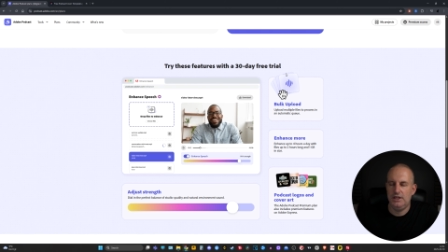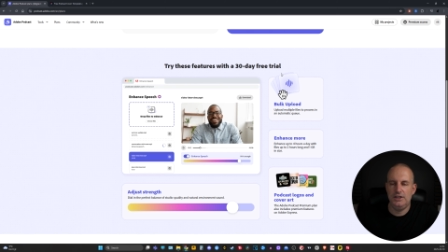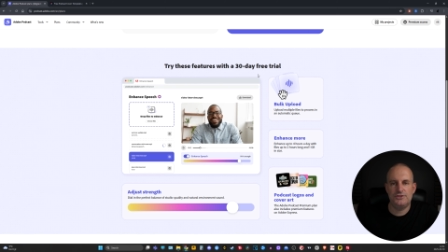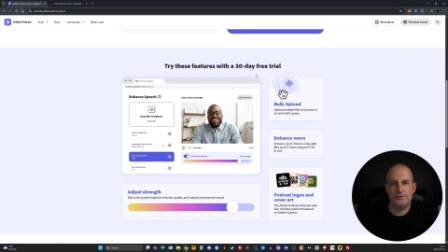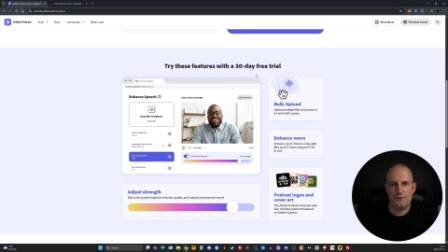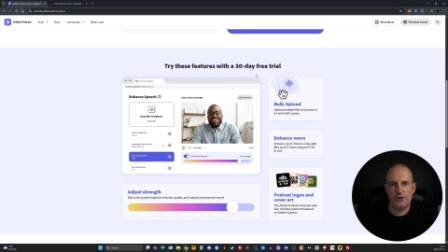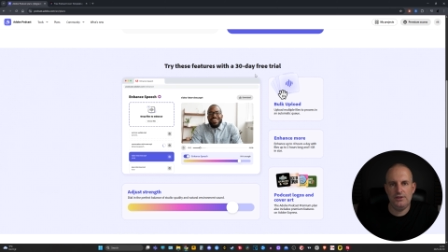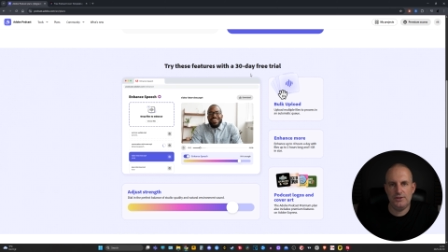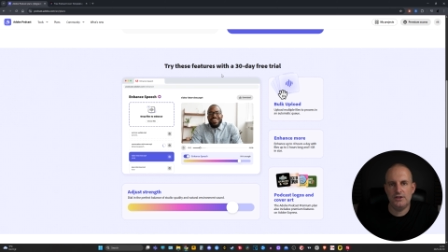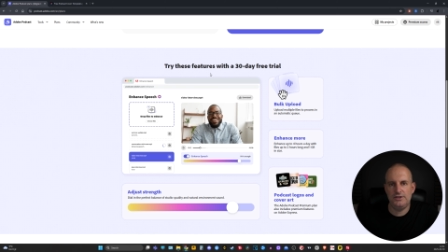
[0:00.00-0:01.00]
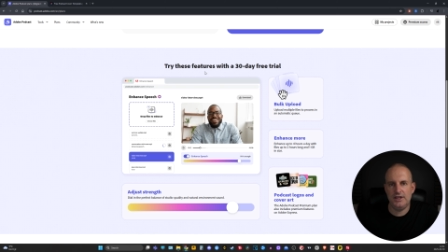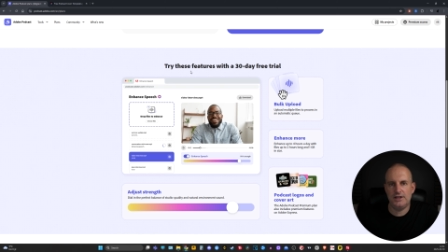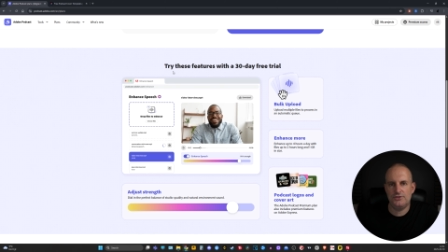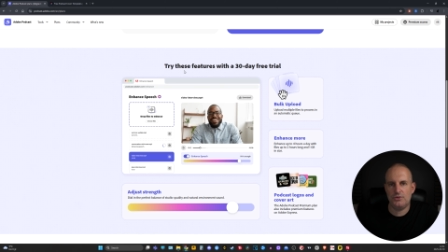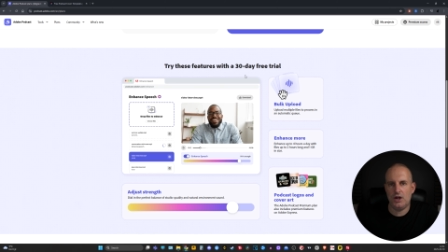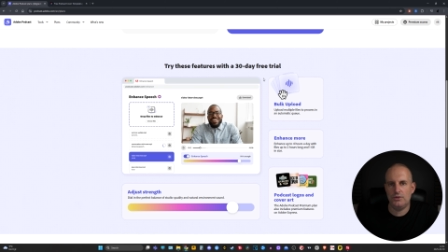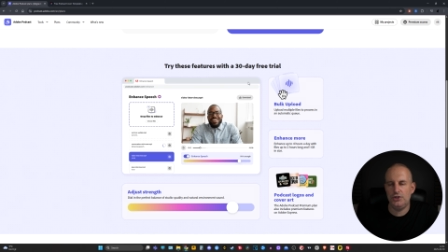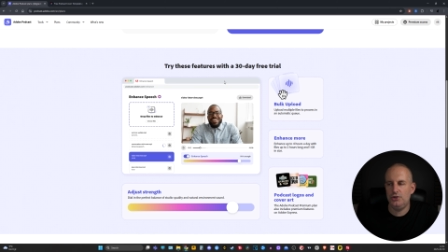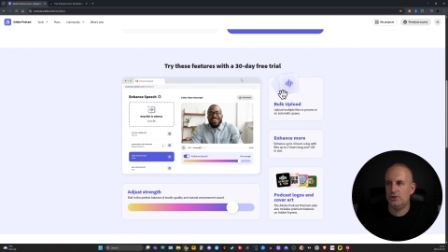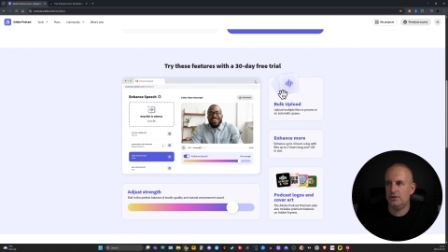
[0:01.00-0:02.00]
here's the free 30-day trial
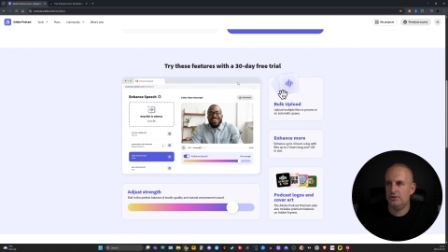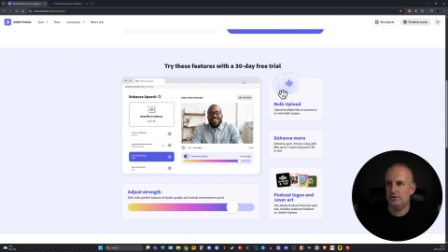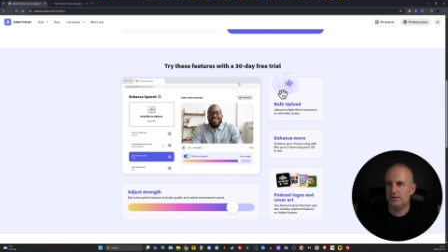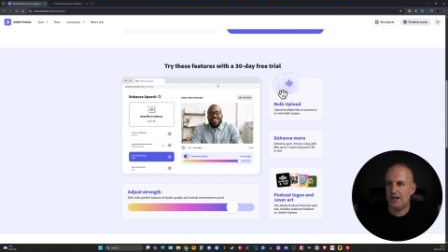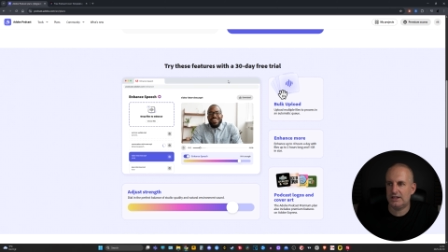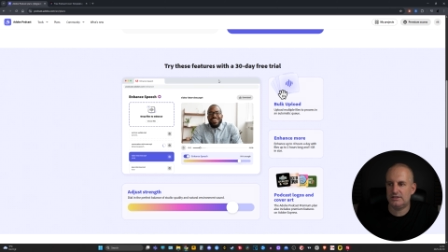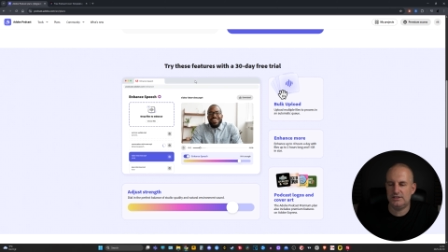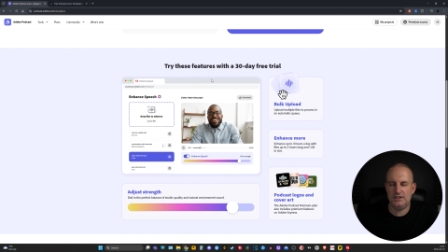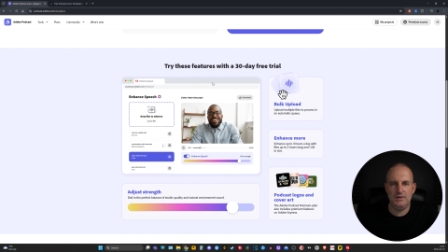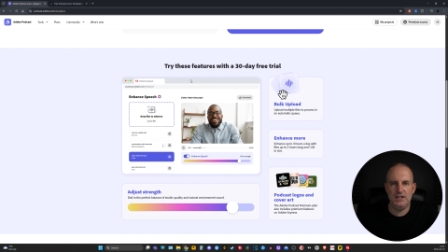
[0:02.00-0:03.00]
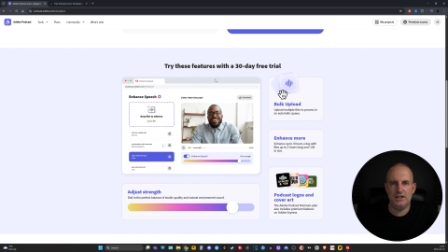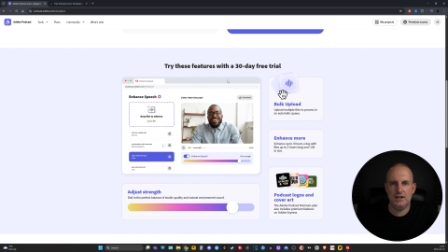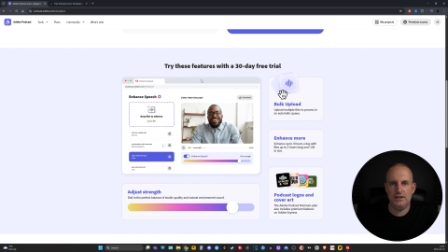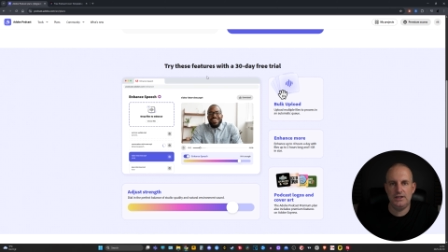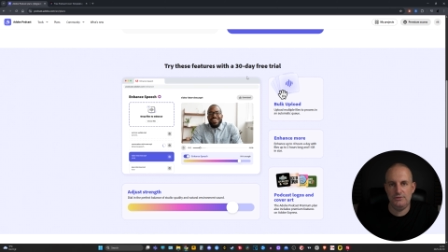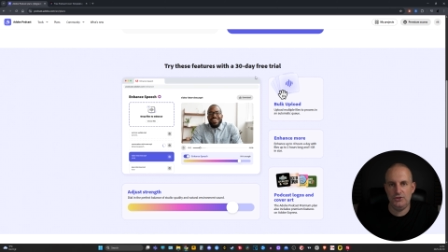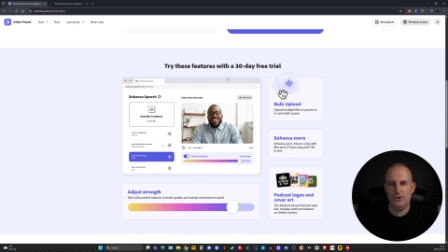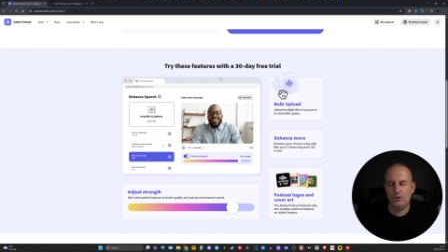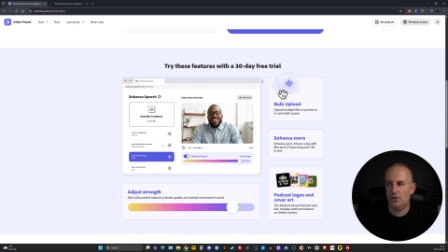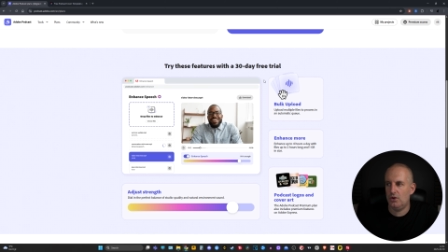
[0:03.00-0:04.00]
that you can access immediately, giving
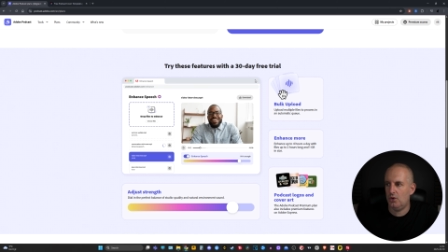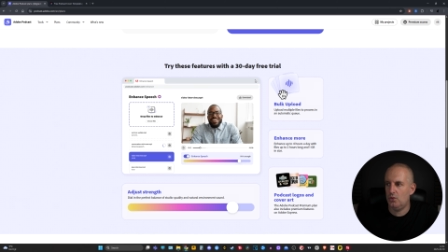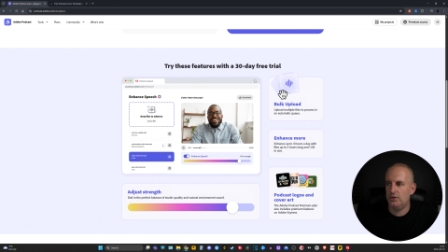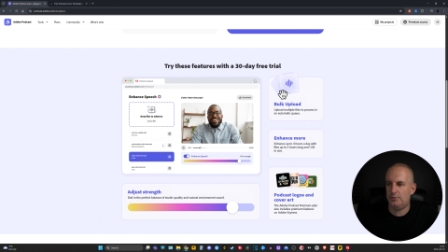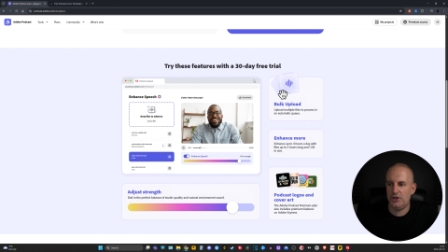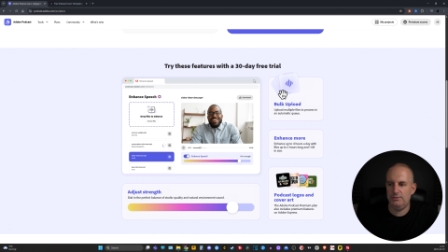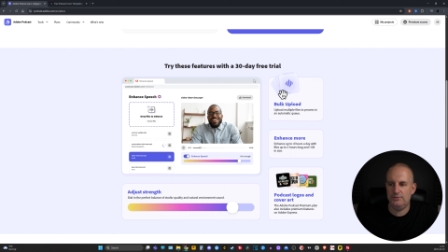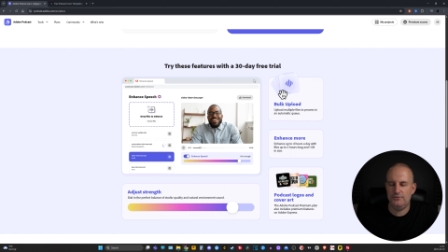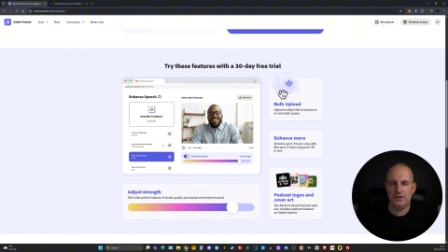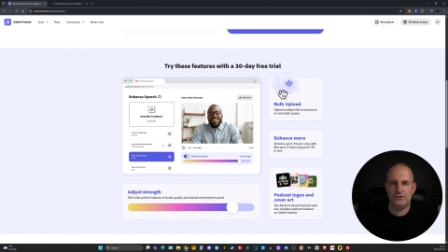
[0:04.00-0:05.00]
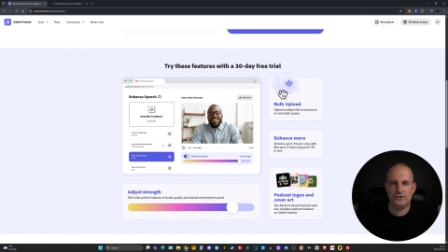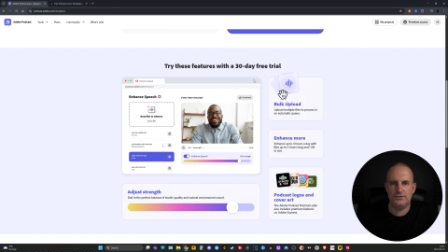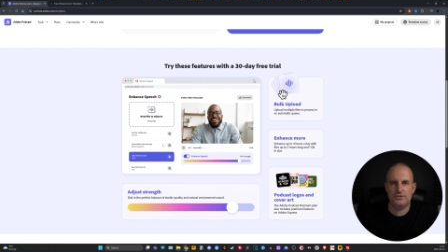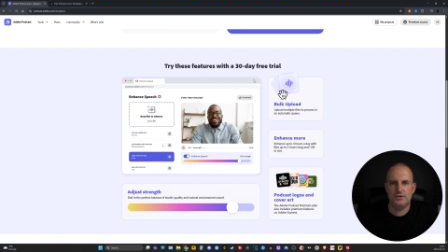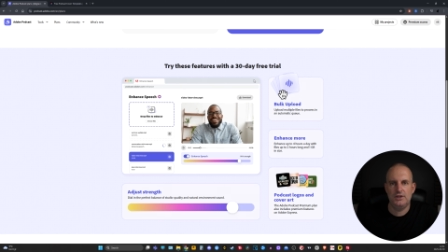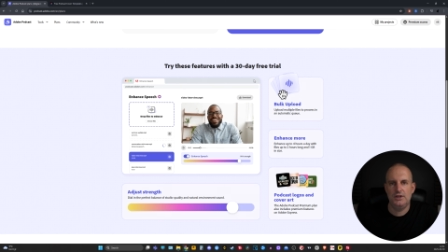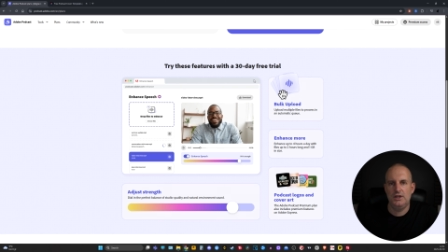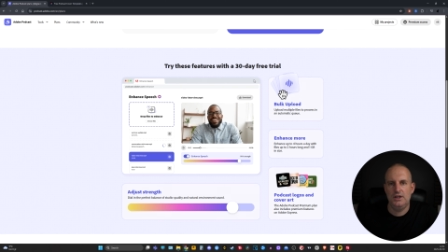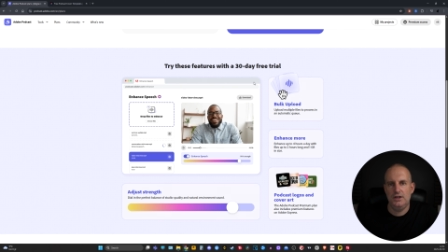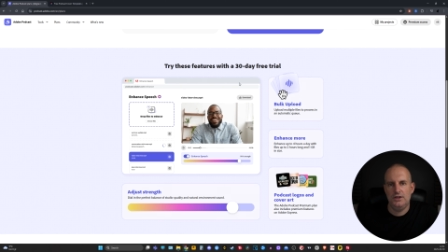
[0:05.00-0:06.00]
you all the premium features
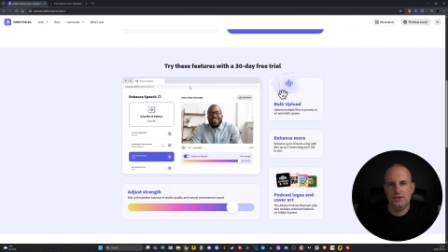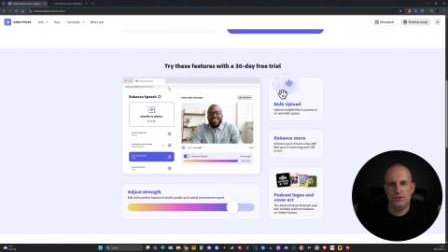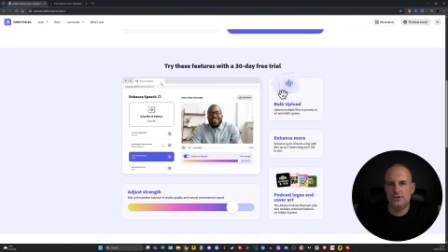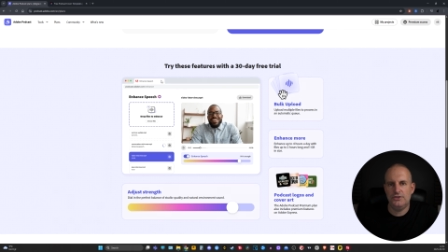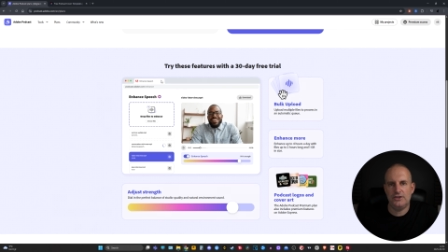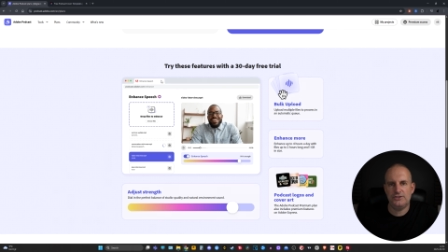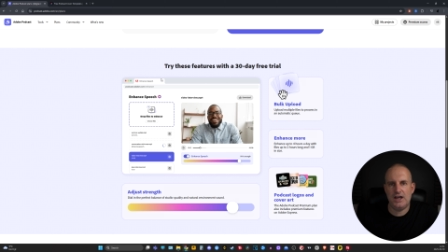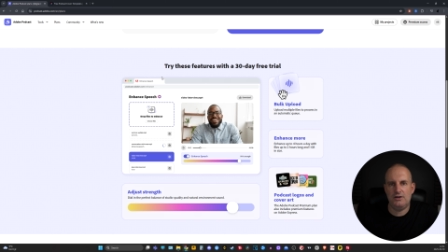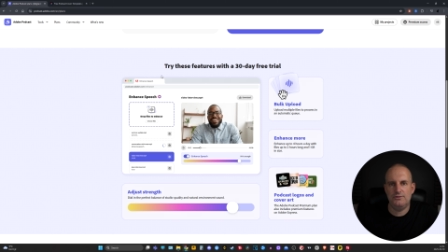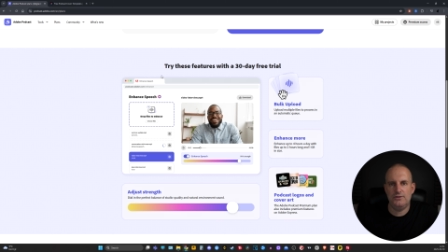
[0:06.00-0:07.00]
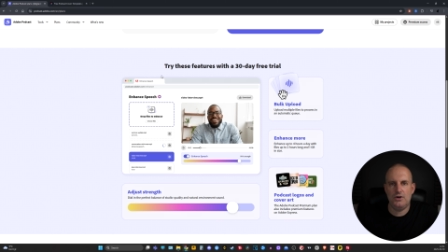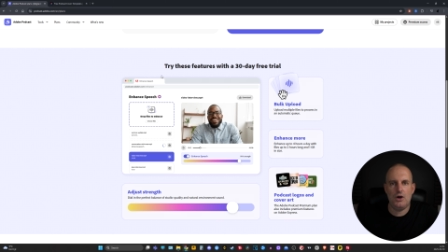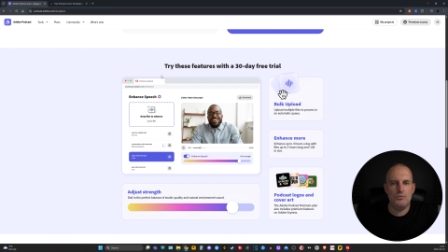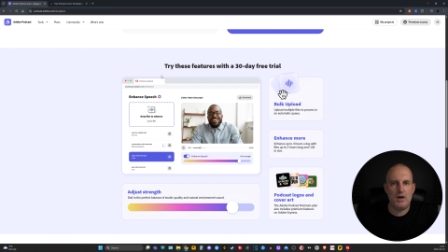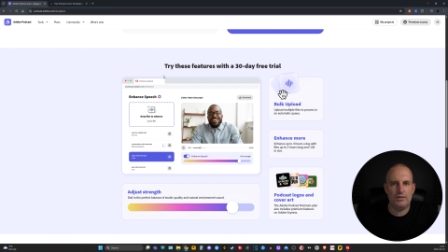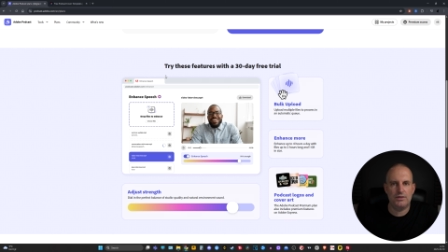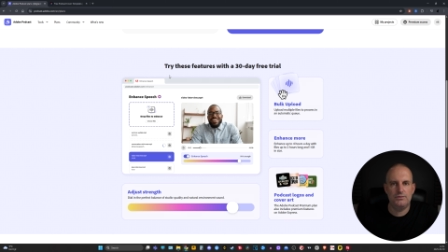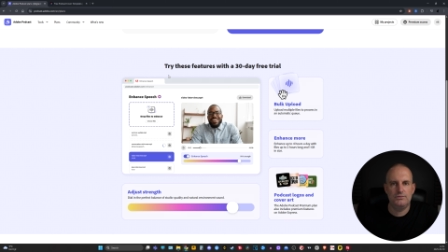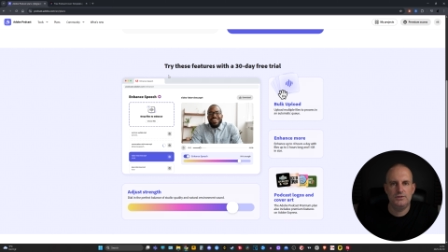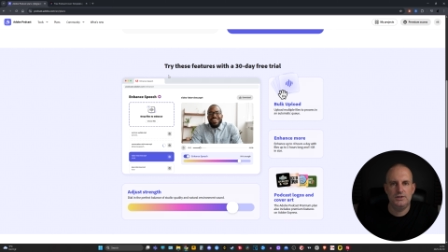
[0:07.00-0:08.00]
that you can test out for a whole
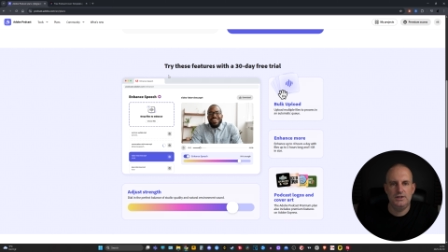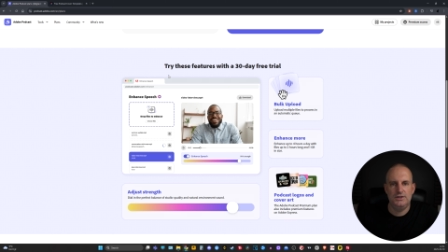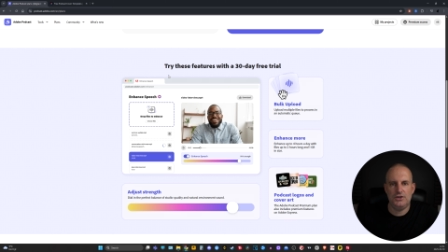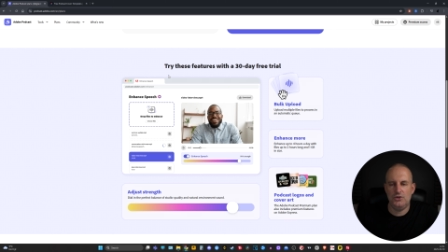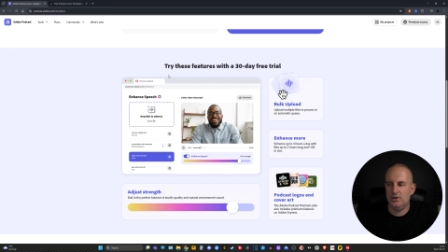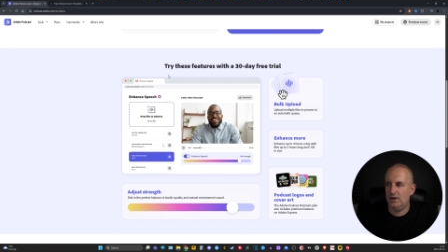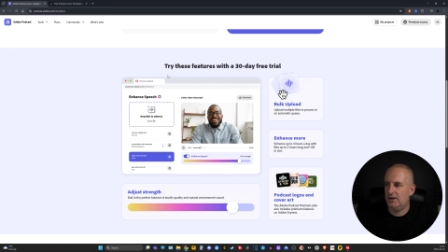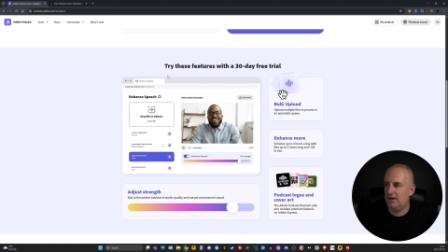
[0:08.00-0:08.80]
month. So